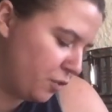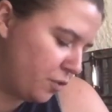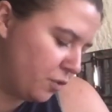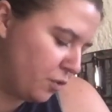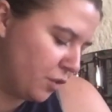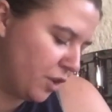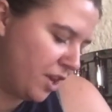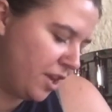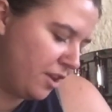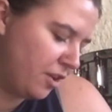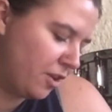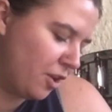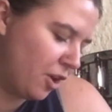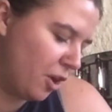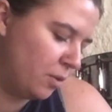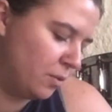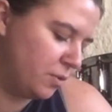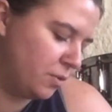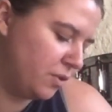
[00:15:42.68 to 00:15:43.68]
Green
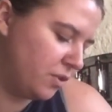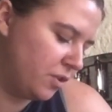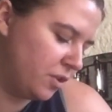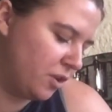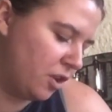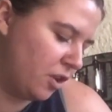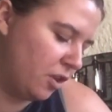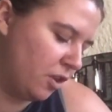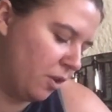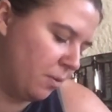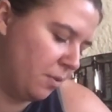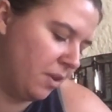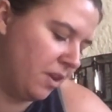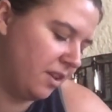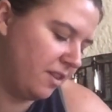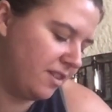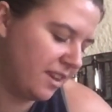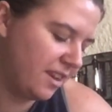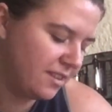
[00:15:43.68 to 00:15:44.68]
Coast
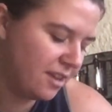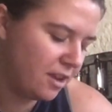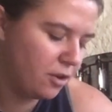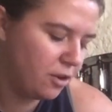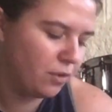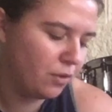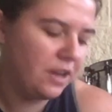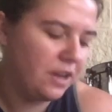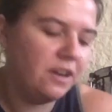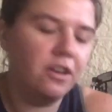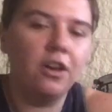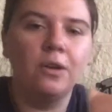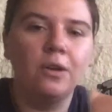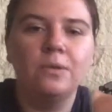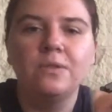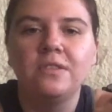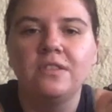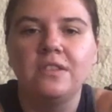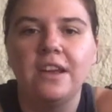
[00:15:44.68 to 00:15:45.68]
clothing. Did I say Green
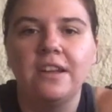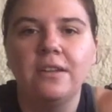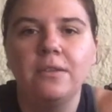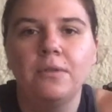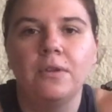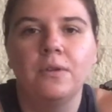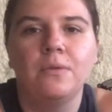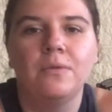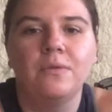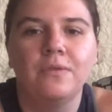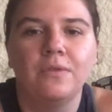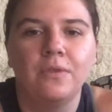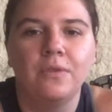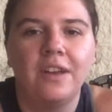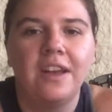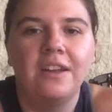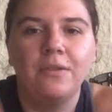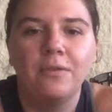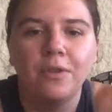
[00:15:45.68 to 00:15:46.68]
Coast? I don't know.
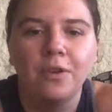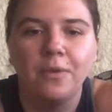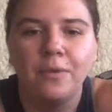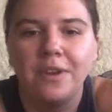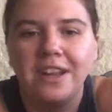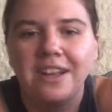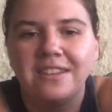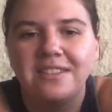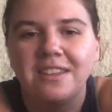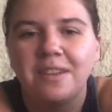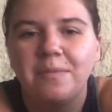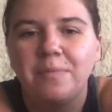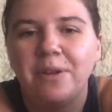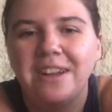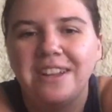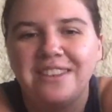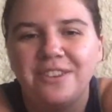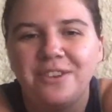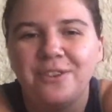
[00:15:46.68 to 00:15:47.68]
I don't know what I said,
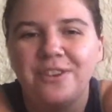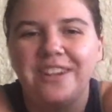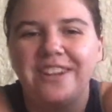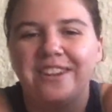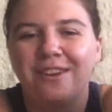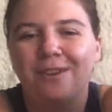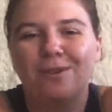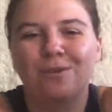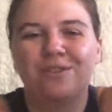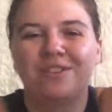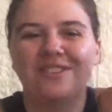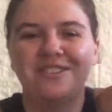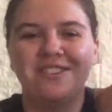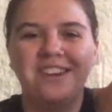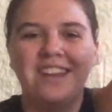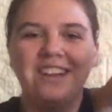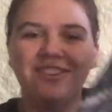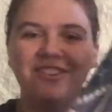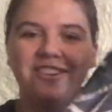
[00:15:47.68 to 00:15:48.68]
but it's Green Coast
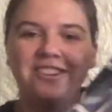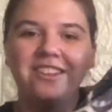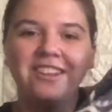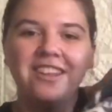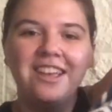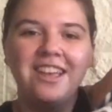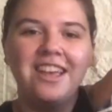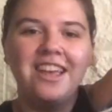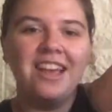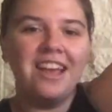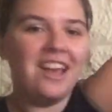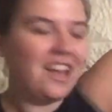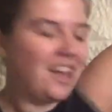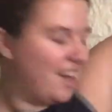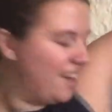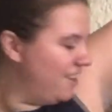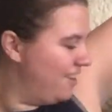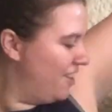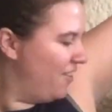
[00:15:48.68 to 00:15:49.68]
International.
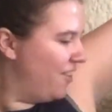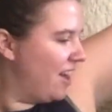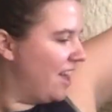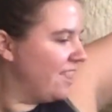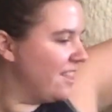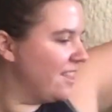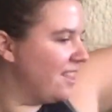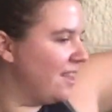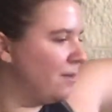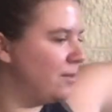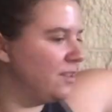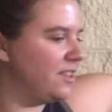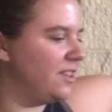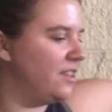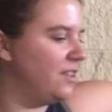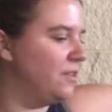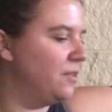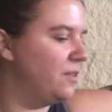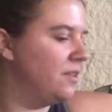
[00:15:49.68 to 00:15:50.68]
I don't know. I thought that was
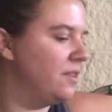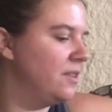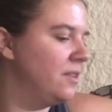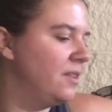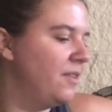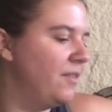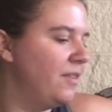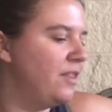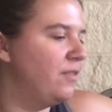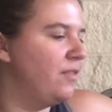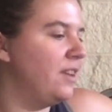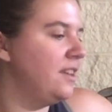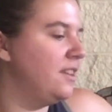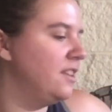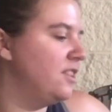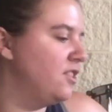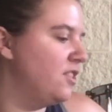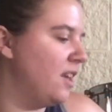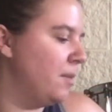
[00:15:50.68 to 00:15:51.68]
cute. If it's
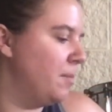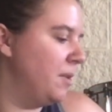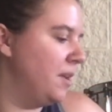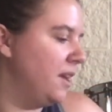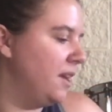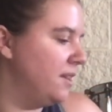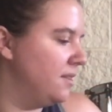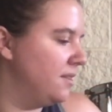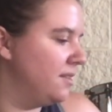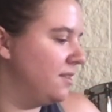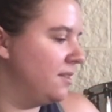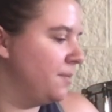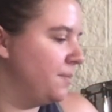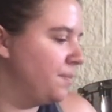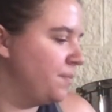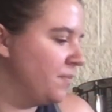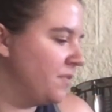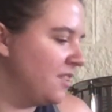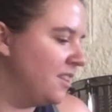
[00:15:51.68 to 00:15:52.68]
vintage, that'd be nice.
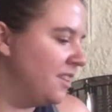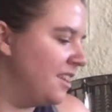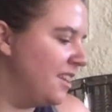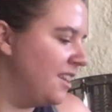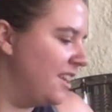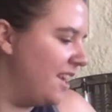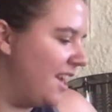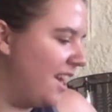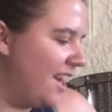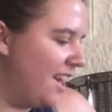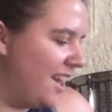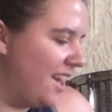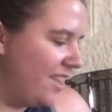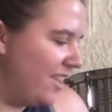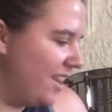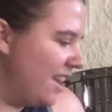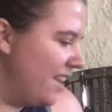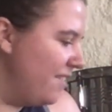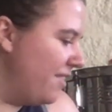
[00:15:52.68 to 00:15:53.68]

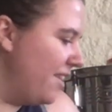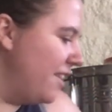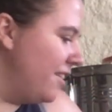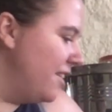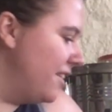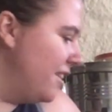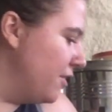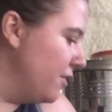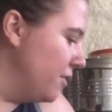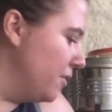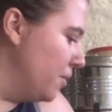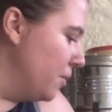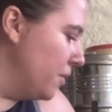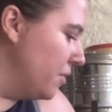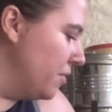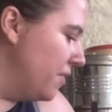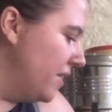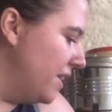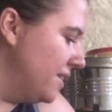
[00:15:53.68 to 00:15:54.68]
Then I found another North
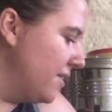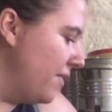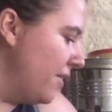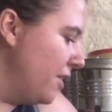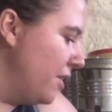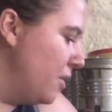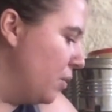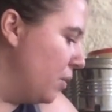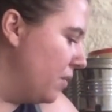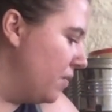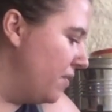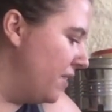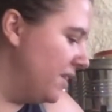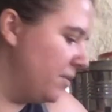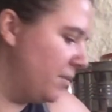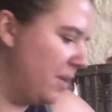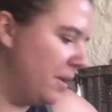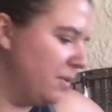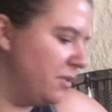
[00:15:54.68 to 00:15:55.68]
Face. I found a North
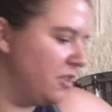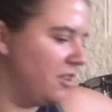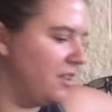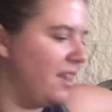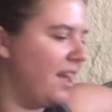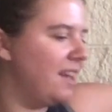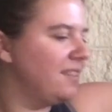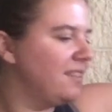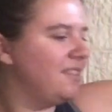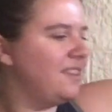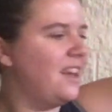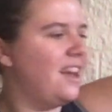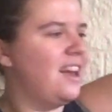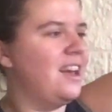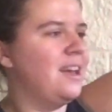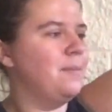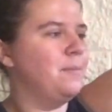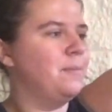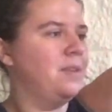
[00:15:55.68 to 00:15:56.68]
Face when I was there last
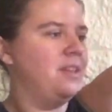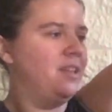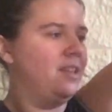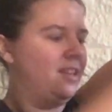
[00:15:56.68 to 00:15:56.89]
time.